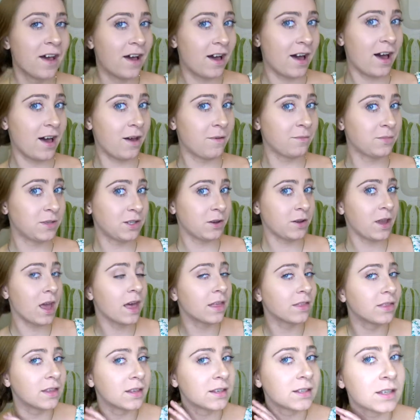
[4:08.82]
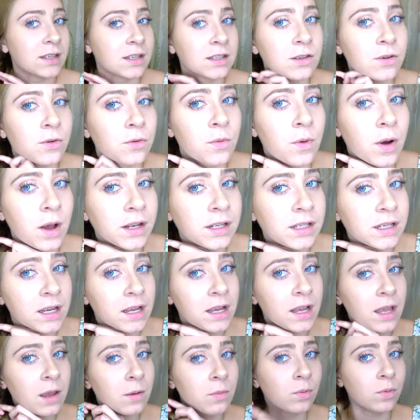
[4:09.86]
Um, so yeah, this is what
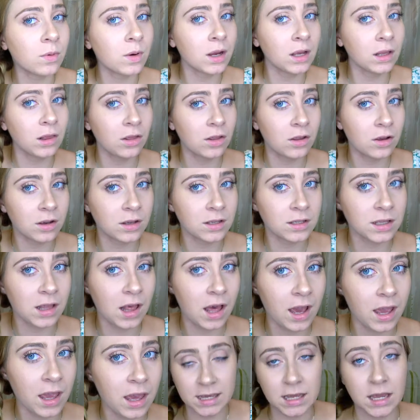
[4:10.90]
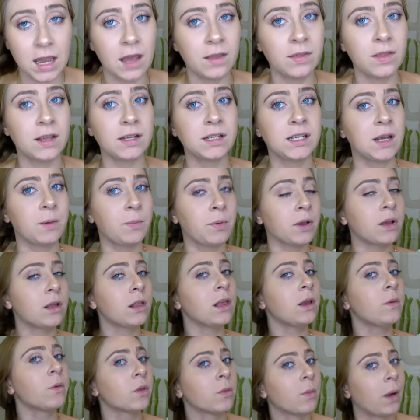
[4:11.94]
a braid looks like. And then
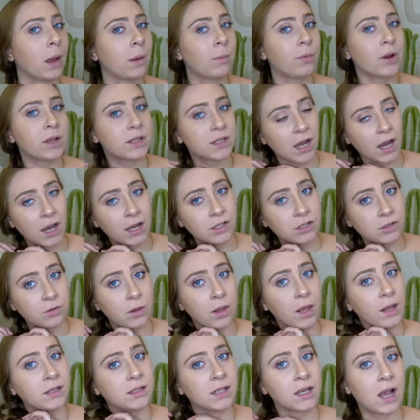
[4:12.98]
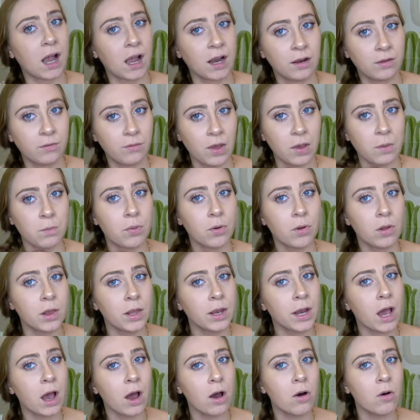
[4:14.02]
typically with my braids, I do like to kind of like pull
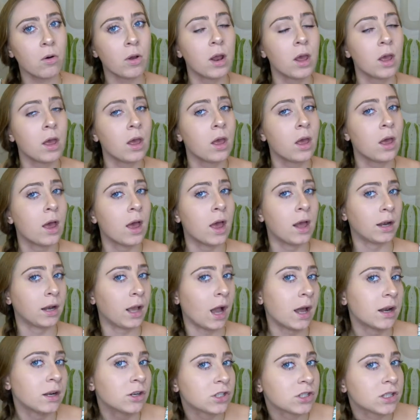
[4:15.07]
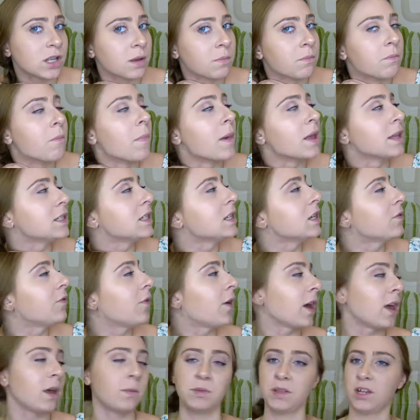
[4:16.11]
it out and kind of just like
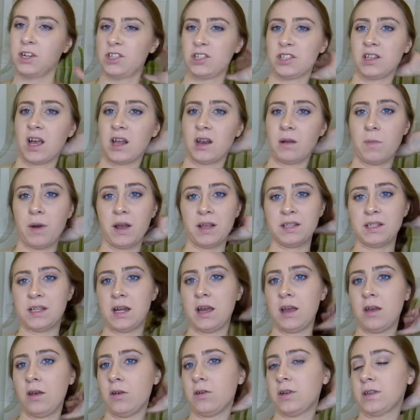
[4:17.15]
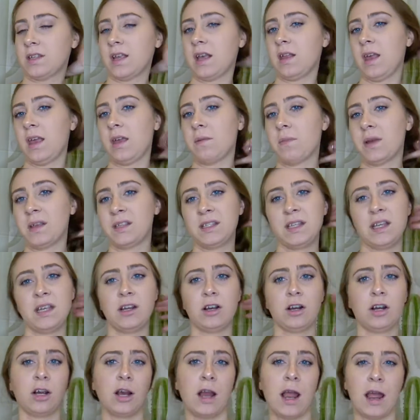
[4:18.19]
messyify it. That's just kind of my style because I like
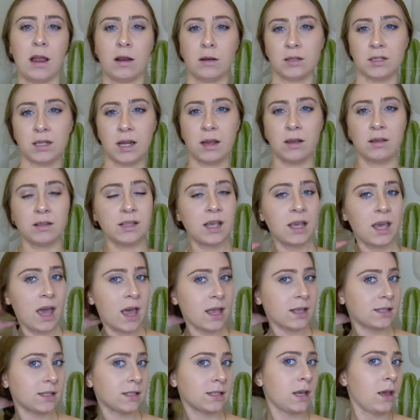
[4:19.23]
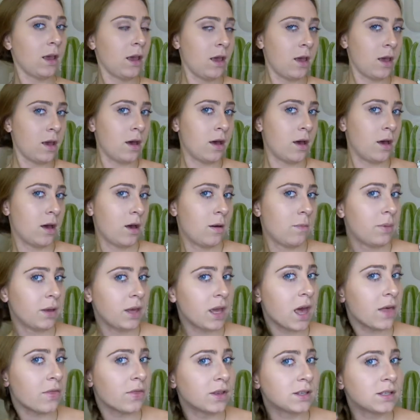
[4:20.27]
messier hairstyles, I guess. Um, but
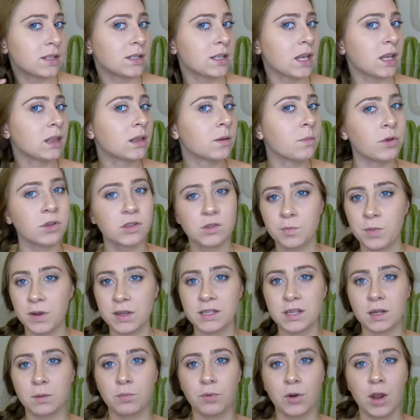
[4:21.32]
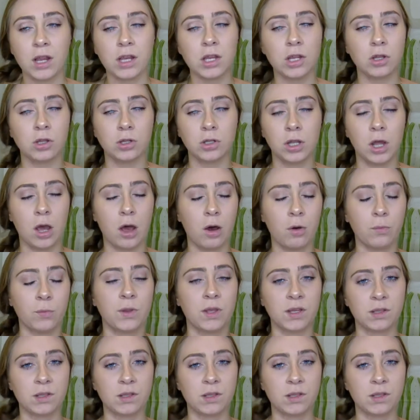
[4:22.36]
yeah, this is like the most basic braid you'll know.